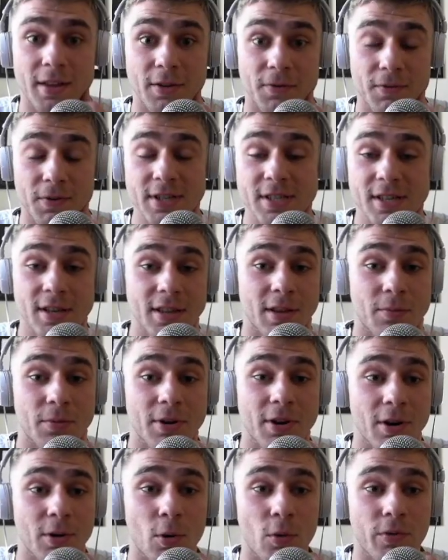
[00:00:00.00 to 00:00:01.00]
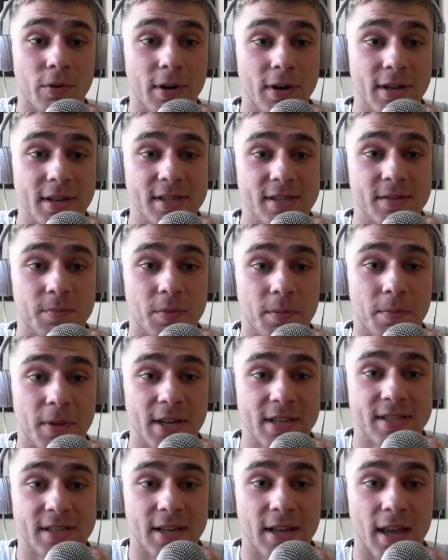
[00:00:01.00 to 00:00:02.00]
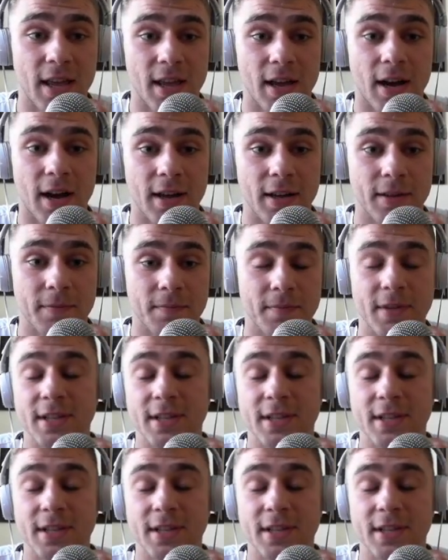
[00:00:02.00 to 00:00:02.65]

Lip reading: The first thing that we're going to go over is Perplexity AI.